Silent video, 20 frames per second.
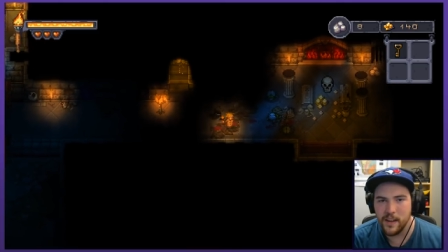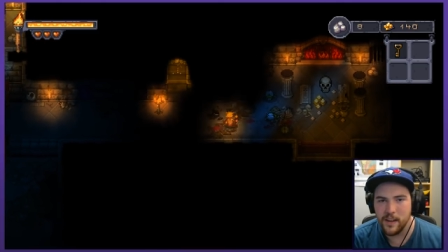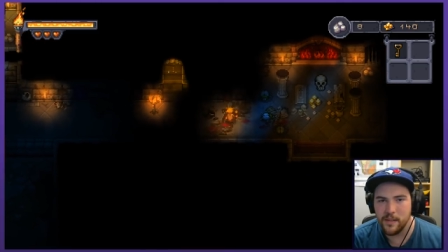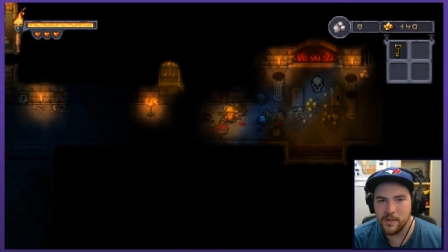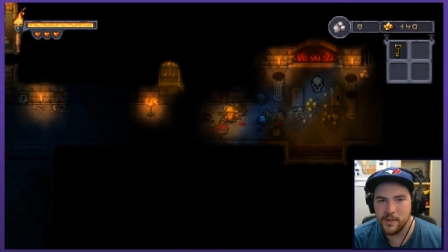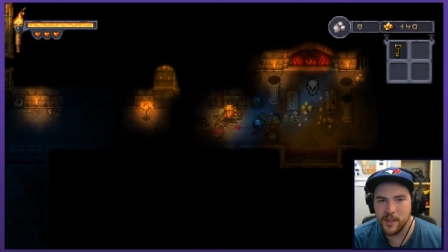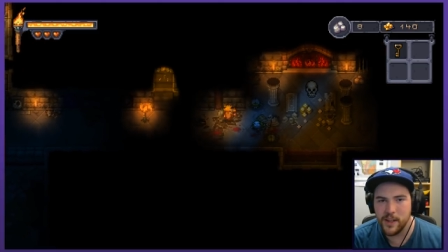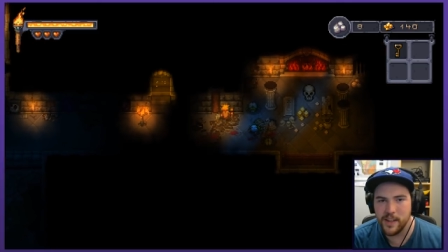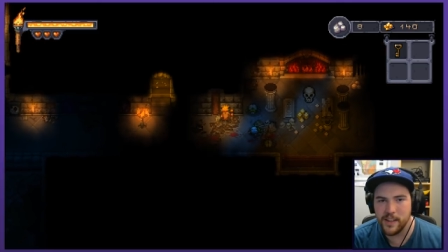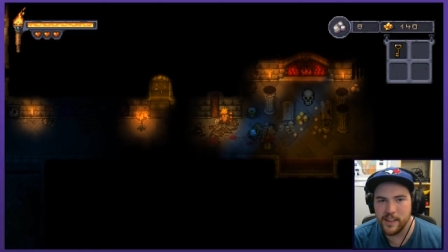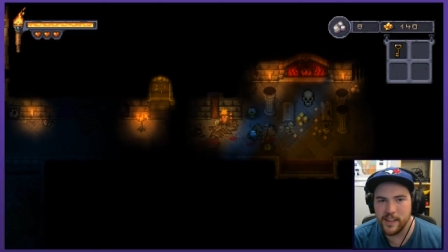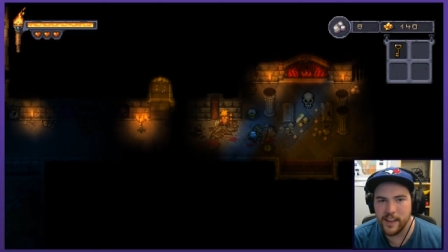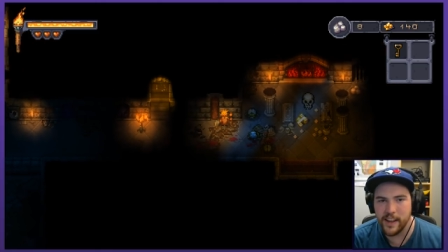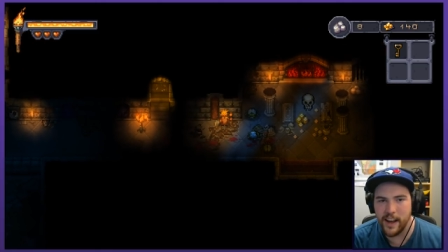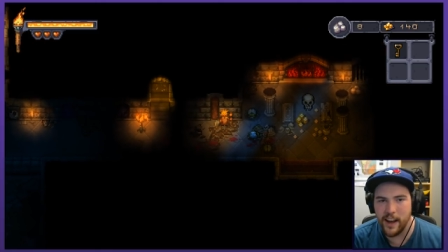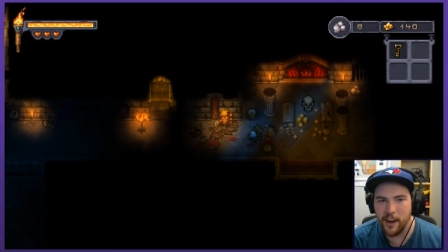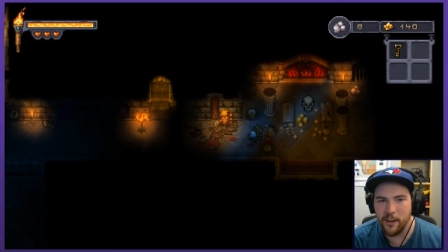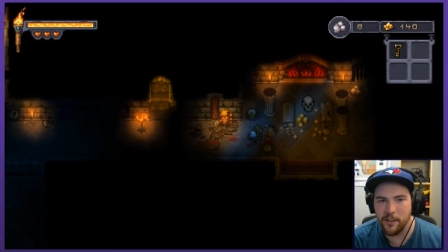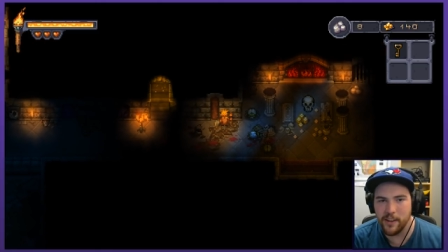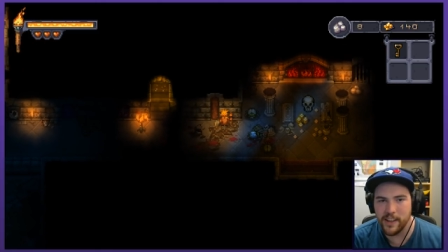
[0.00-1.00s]
I'm trying to think of
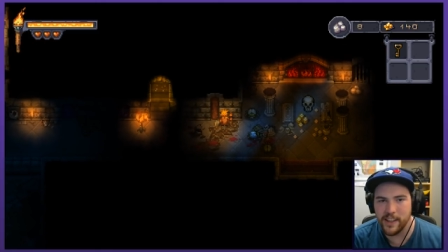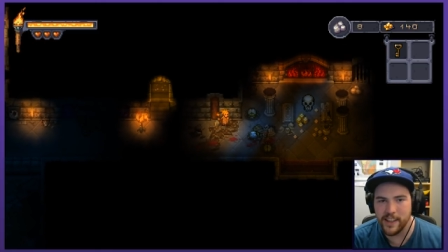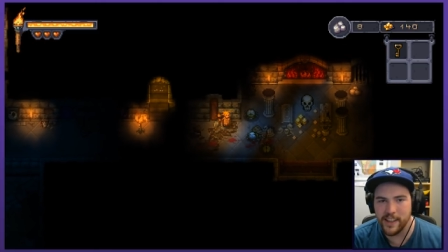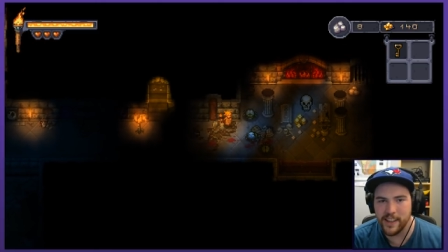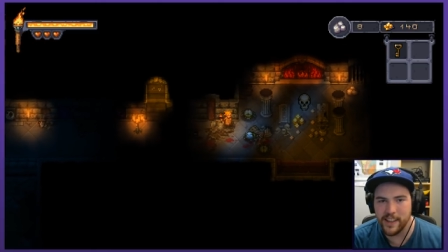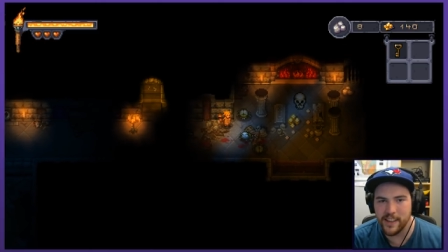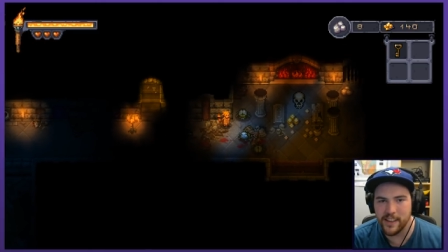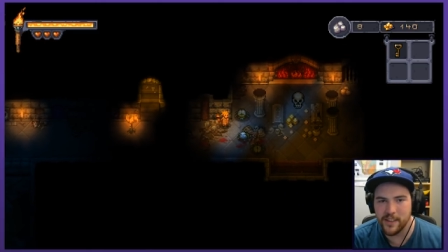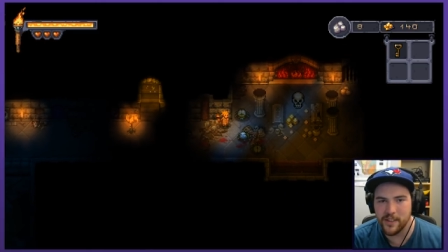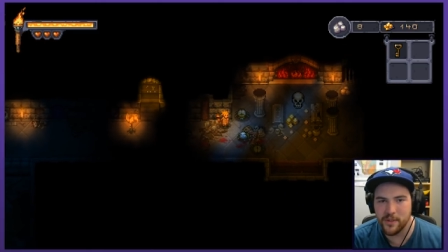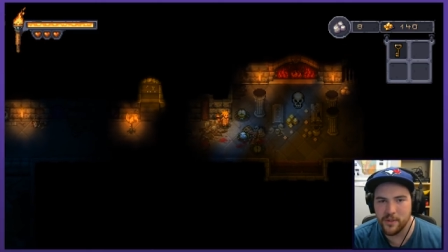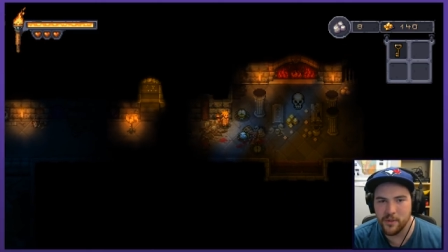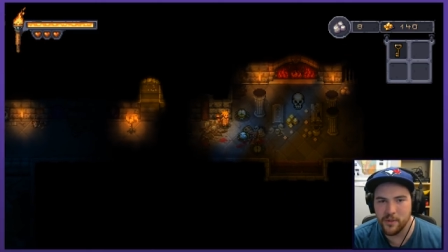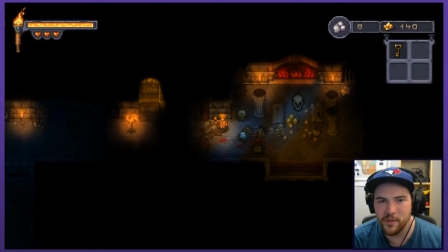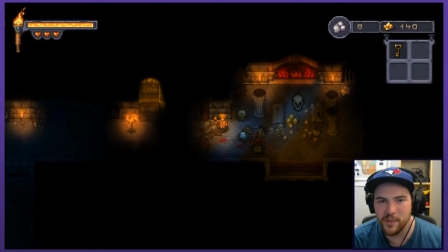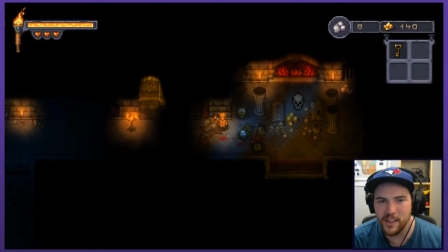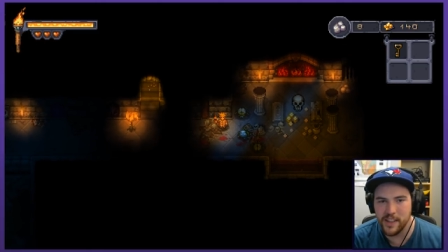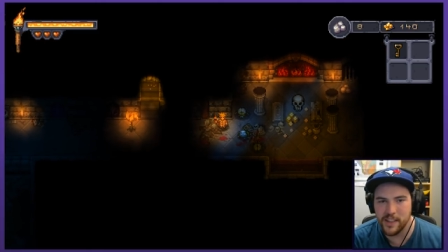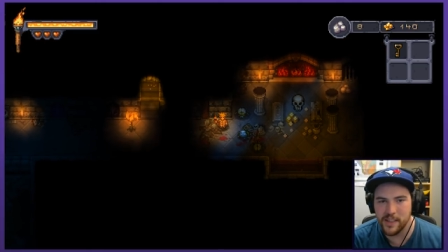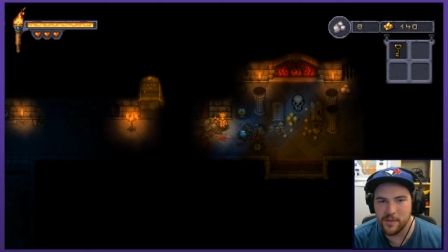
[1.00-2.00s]
how I can get
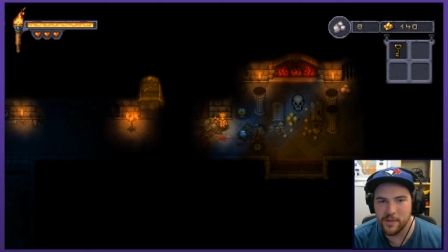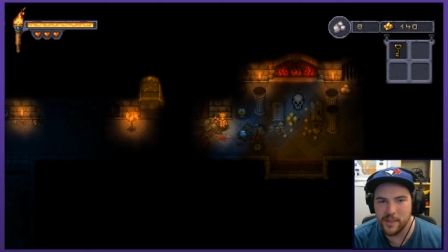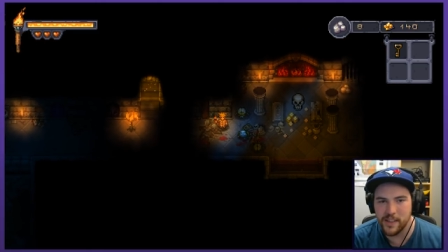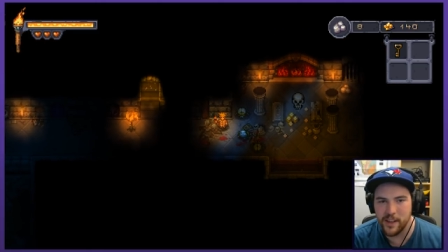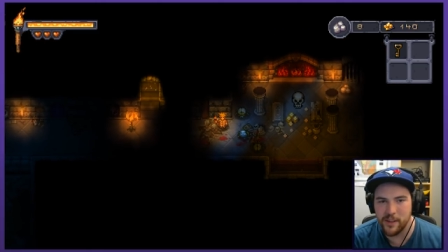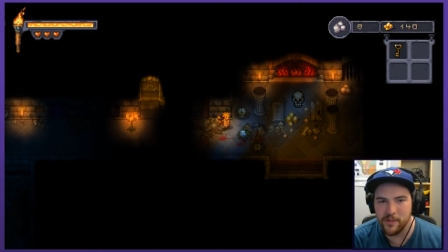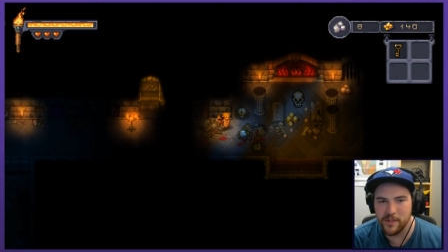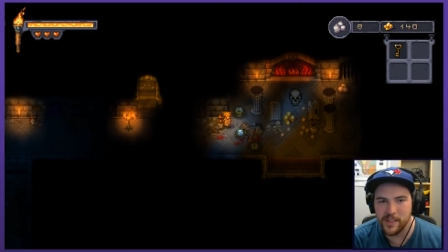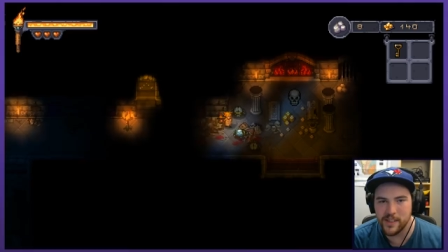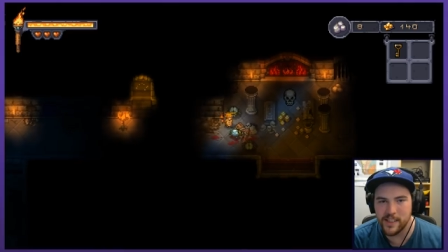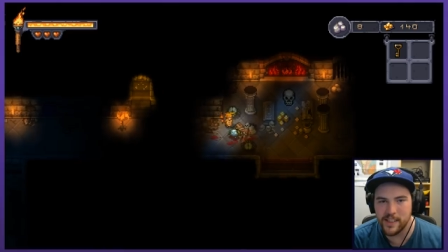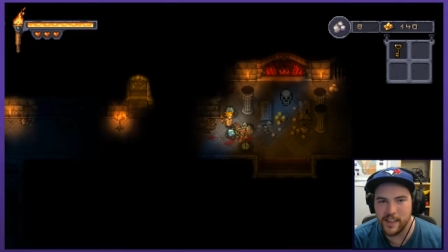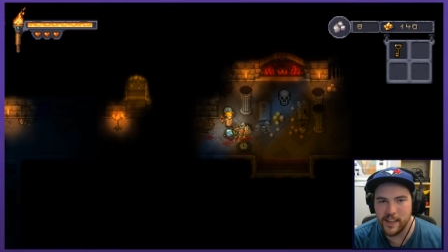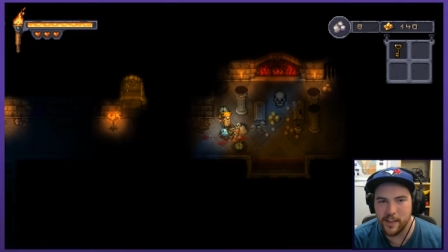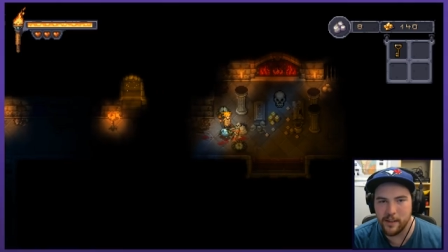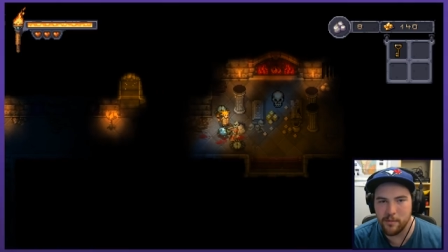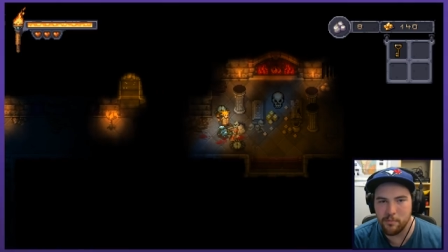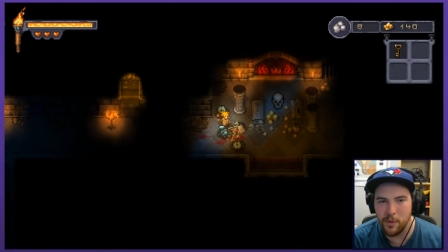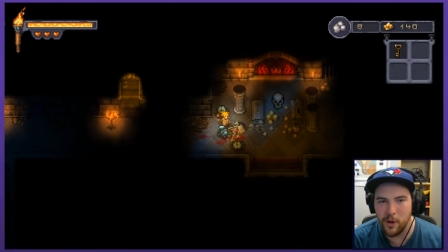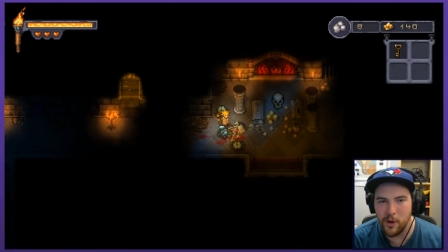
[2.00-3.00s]
through these without just
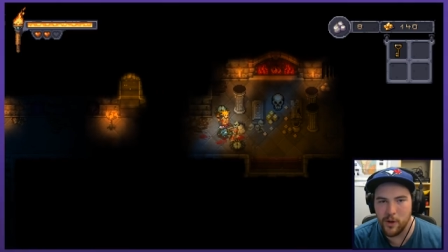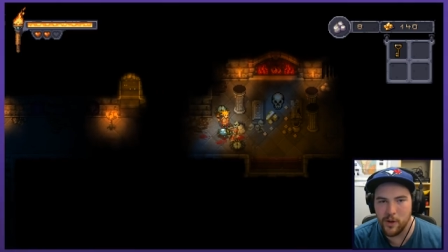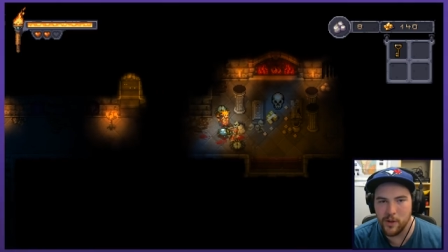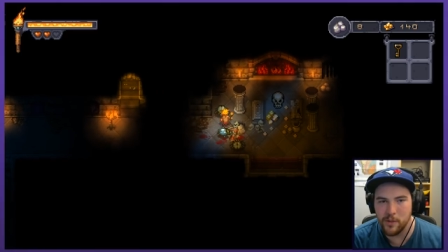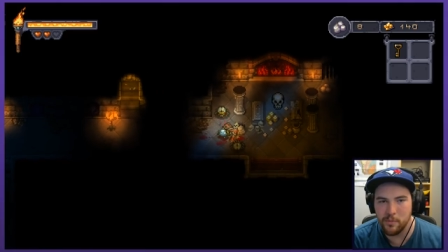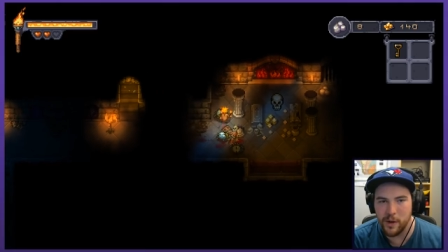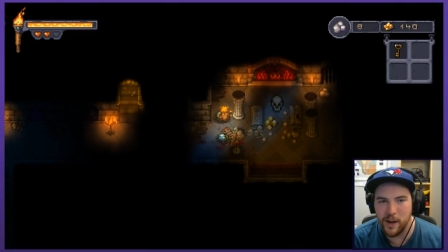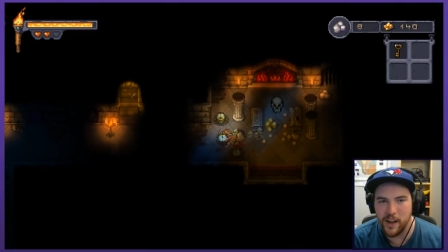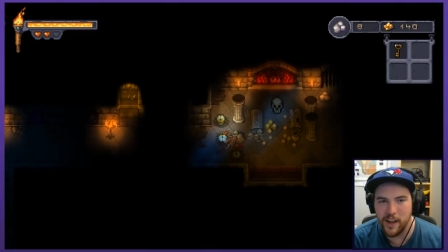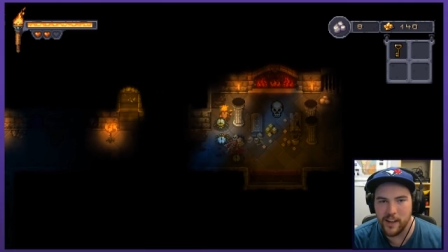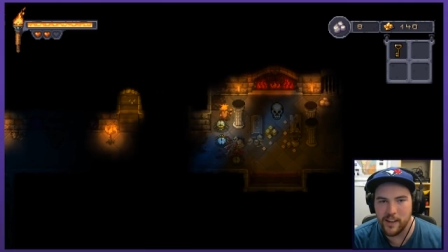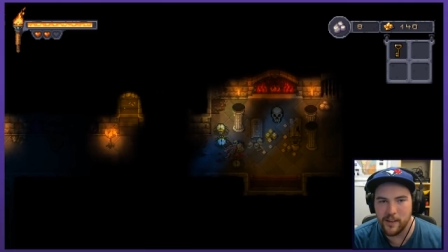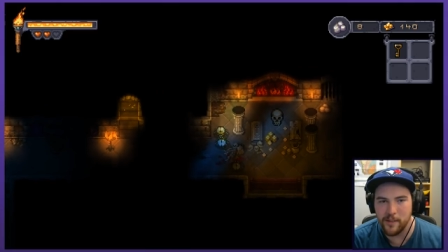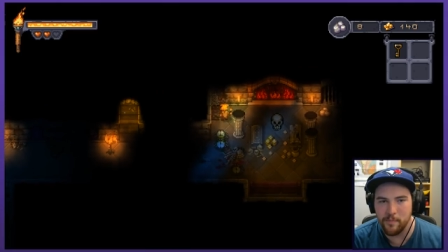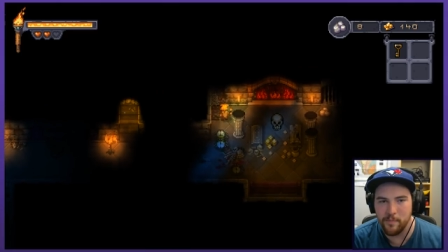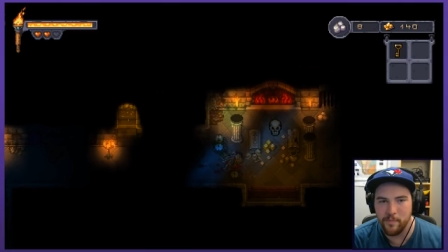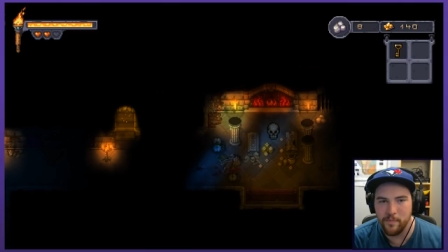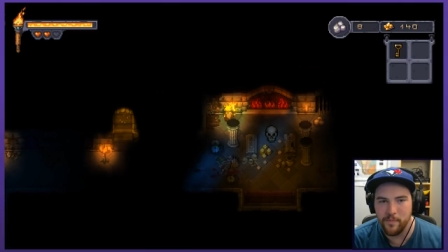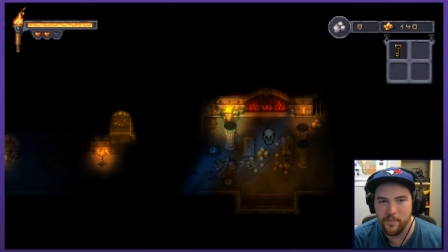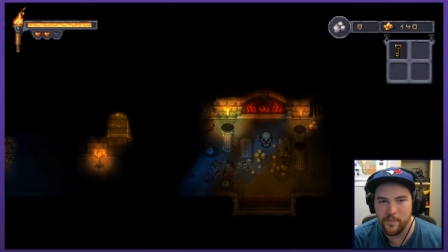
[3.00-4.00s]
getting mauled by
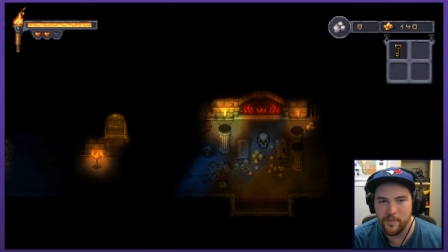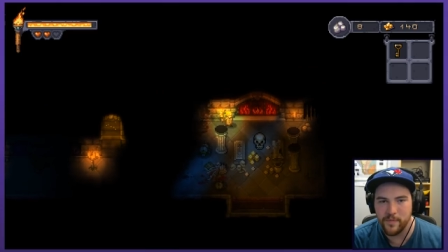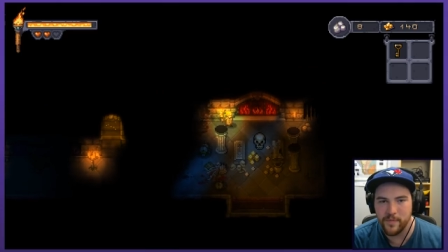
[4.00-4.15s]
them.